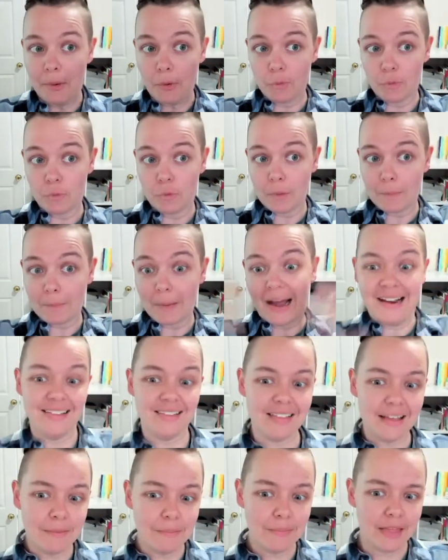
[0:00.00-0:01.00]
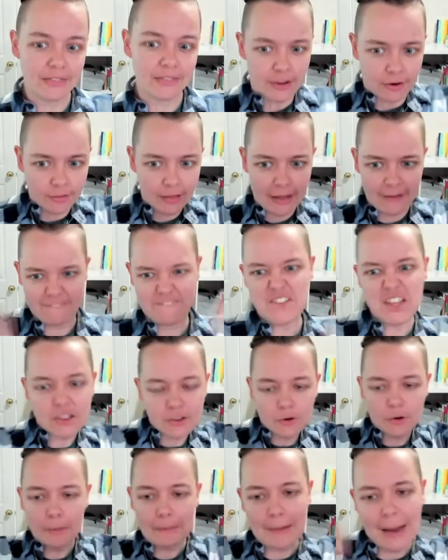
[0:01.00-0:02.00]
reminds them that they're like
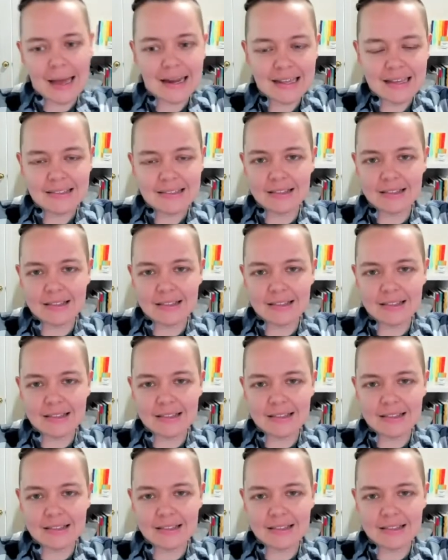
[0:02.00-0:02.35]
physical bodies